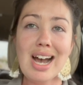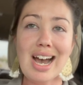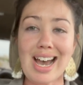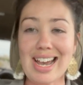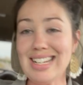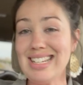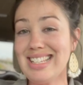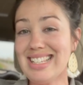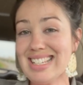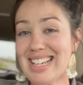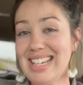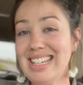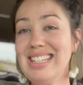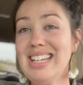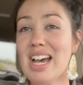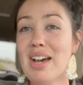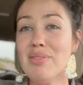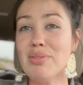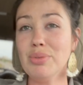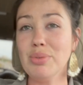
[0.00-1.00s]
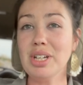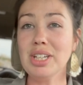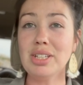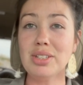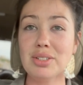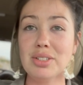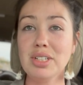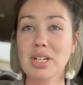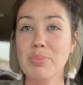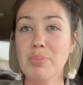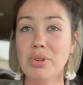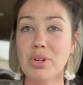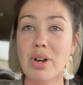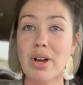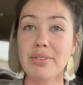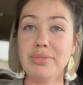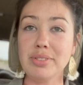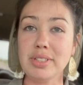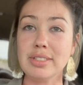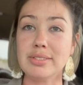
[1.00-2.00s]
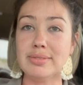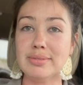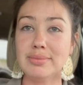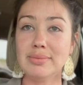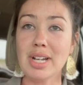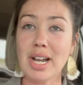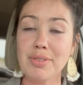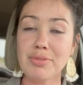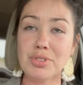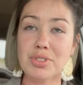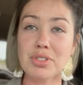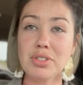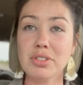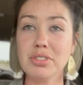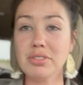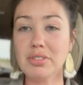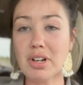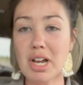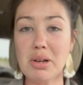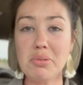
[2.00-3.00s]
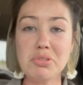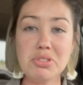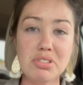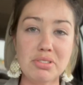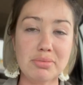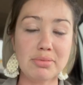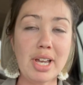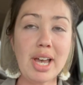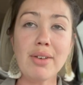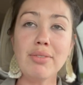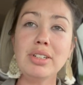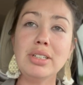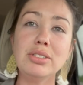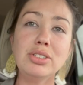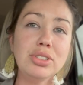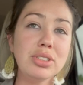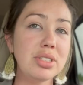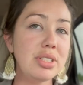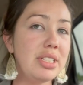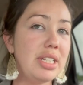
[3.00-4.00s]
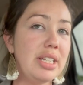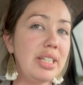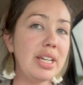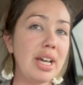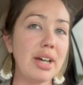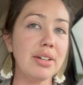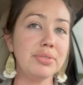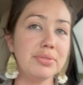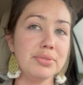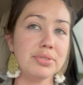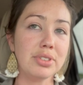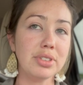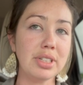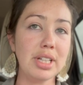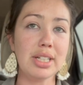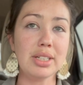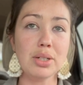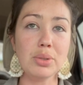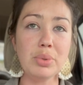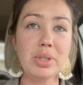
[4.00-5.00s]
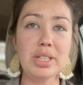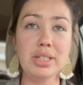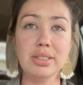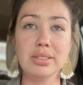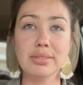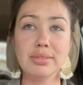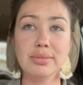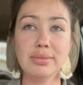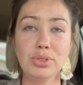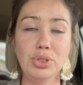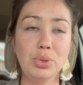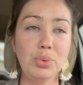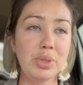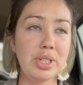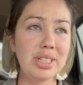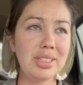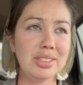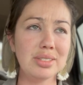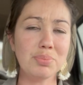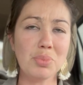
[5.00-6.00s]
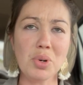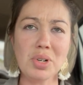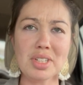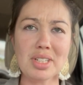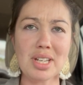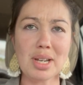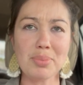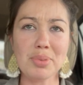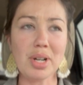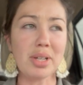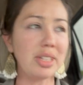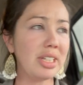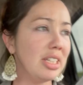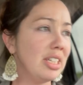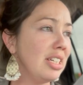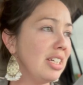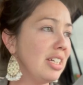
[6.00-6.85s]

I decided to have a regular cup of coffee after I was having just decaf for like a week, 2 weeks, more than that probably.